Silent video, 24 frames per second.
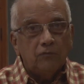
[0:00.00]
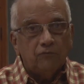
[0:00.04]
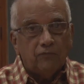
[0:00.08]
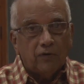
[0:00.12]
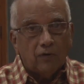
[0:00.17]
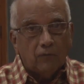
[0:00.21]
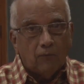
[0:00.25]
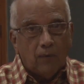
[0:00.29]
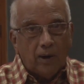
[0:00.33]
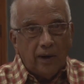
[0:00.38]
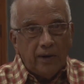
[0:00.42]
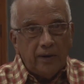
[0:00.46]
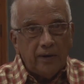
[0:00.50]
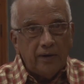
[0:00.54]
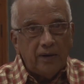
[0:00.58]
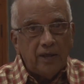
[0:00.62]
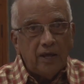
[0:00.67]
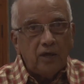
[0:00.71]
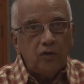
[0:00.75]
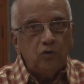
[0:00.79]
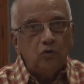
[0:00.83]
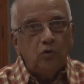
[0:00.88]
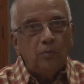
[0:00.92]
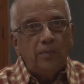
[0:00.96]
for one
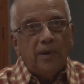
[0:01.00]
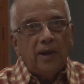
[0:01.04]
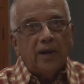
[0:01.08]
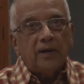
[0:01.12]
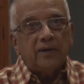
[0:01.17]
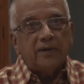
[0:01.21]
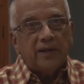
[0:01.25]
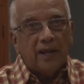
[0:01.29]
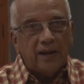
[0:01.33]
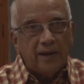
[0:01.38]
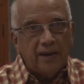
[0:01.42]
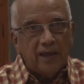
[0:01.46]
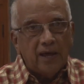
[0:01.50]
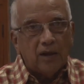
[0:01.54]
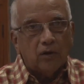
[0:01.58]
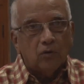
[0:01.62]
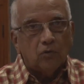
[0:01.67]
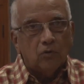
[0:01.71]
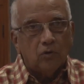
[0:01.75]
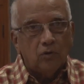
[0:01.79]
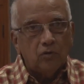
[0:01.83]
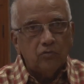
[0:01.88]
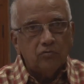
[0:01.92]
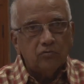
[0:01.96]
day you make 10
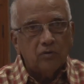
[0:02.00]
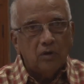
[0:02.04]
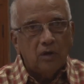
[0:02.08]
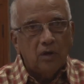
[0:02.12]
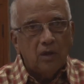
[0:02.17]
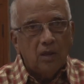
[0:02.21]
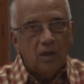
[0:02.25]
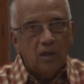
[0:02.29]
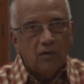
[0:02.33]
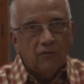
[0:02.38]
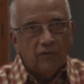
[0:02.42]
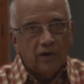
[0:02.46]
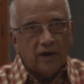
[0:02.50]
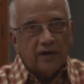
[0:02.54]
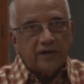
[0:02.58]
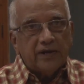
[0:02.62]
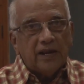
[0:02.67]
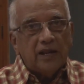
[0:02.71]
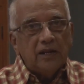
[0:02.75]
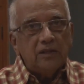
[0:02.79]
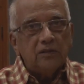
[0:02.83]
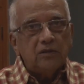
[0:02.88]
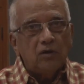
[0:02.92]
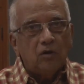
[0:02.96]
arrows, for
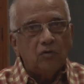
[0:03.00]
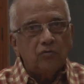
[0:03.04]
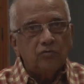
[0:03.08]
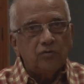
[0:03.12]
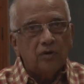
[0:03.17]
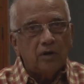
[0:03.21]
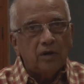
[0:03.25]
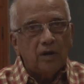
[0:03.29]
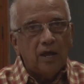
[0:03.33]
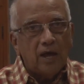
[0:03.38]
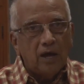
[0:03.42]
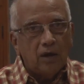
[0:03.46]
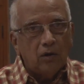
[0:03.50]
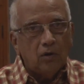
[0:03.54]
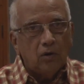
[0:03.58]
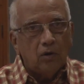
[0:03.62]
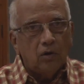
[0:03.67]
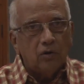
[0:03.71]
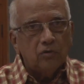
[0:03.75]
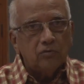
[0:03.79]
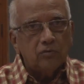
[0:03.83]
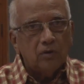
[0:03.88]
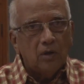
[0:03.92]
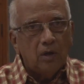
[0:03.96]
10,000
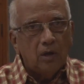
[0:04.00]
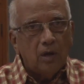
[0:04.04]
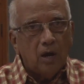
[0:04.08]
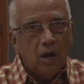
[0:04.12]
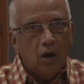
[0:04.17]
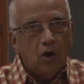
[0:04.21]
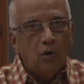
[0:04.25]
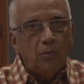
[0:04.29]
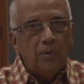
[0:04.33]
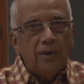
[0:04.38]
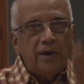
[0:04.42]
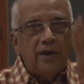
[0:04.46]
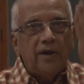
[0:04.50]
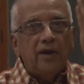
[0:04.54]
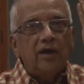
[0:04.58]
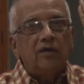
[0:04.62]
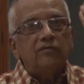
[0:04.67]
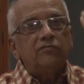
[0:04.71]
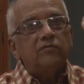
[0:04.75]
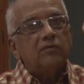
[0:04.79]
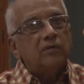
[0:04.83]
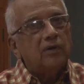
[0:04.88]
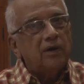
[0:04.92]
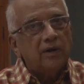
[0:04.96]
arrows, how many days
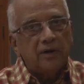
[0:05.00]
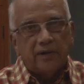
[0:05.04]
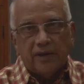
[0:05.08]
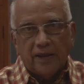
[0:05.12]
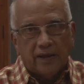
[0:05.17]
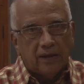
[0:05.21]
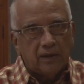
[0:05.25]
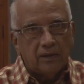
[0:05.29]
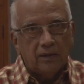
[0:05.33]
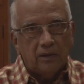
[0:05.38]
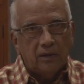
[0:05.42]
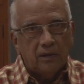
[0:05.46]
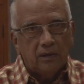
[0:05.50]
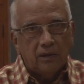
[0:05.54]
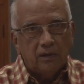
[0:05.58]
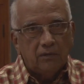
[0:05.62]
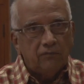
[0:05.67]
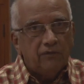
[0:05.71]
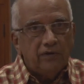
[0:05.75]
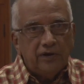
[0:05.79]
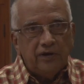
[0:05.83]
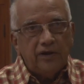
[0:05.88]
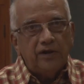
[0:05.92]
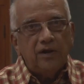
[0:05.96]
it will take?
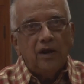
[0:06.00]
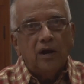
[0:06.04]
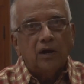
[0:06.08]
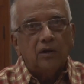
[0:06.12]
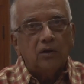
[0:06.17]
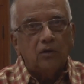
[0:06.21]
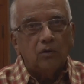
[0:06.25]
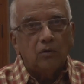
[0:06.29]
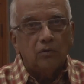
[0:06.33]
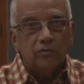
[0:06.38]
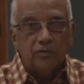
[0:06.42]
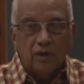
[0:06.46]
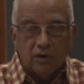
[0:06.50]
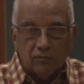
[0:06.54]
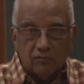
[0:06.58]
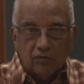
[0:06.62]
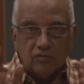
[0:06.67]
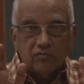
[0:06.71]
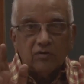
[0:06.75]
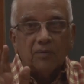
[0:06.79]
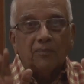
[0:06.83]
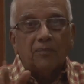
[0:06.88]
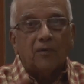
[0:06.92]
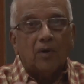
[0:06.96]
We did not know. That
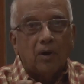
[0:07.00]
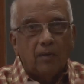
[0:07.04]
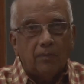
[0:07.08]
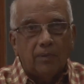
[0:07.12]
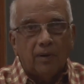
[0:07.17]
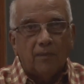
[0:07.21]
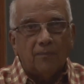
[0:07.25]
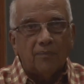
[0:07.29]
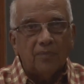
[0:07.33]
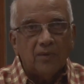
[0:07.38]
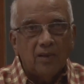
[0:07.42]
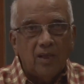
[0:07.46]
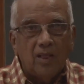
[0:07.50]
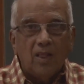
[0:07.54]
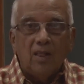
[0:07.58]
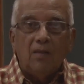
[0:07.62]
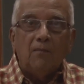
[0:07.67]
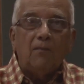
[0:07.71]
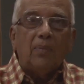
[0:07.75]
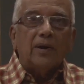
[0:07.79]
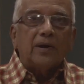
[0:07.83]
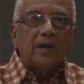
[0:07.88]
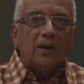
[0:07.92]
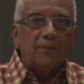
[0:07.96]
was a problem.
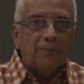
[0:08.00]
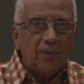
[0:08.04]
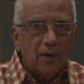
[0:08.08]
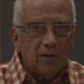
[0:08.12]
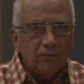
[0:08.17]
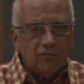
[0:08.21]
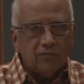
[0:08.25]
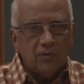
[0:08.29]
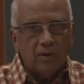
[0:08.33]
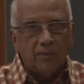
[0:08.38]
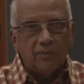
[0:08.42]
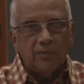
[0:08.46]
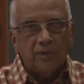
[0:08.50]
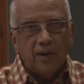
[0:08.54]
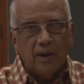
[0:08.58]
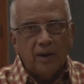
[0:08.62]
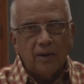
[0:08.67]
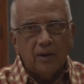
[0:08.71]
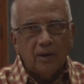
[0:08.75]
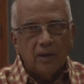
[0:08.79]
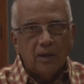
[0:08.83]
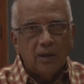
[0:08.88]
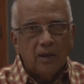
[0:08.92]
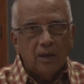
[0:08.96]
But apart from that,
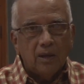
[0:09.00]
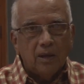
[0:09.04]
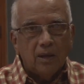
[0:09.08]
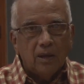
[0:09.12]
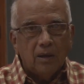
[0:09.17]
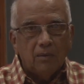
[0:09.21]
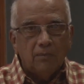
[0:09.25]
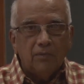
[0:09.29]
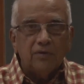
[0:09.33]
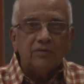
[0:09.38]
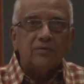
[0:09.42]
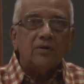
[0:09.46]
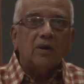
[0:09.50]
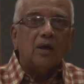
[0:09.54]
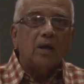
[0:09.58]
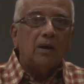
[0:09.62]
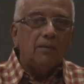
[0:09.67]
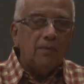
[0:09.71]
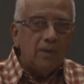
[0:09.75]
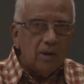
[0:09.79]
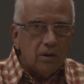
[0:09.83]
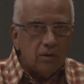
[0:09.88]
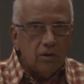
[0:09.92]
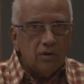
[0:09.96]
Mr.
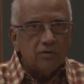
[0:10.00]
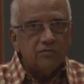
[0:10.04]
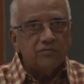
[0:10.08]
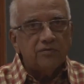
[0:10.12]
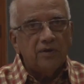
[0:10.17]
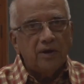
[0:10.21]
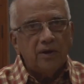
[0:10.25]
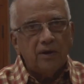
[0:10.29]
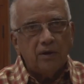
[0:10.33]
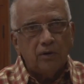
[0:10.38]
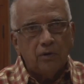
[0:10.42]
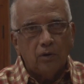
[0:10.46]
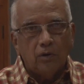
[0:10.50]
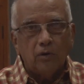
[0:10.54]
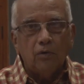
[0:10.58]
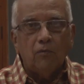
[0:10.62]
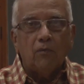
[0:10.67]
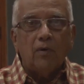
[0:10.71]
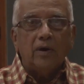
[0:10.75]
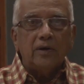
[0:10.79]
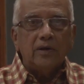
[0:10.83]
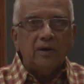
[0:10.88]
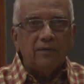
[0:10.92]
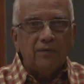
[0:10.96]
Kamal Ghosh said, no,
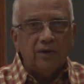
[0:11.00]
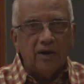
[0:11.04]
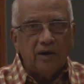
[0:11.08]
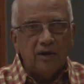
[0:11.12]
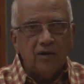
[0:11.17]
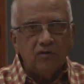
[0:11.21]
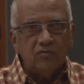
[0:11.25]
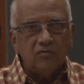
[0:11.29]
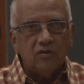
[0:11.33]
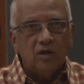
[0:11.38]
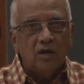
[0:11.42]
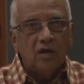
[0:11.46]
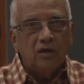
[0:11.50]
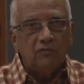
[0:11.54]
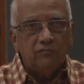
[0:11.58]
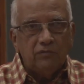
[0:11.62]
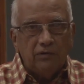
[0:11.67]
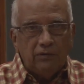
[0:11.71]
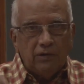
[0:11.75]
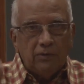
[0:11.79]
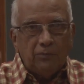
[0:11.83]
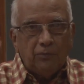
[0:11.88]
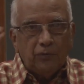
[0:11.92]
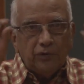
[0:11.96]
whatever it is, we
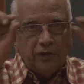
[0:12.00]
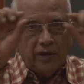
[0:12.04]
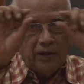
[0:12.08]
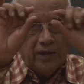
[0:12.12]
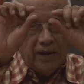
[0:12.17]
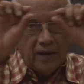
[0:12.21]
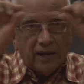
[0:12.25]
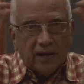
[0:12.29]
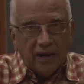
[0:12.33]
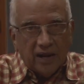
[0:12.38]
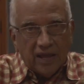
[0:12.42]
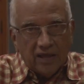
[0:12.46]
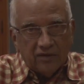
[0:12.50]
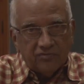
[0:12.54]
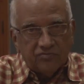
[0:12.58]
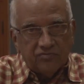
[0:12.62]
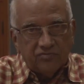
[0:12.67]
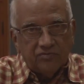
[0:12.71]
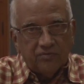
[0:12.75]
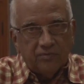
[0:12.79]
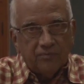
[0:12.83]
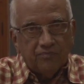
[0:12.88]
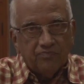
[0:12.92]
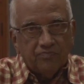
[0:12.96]
will put in a glass,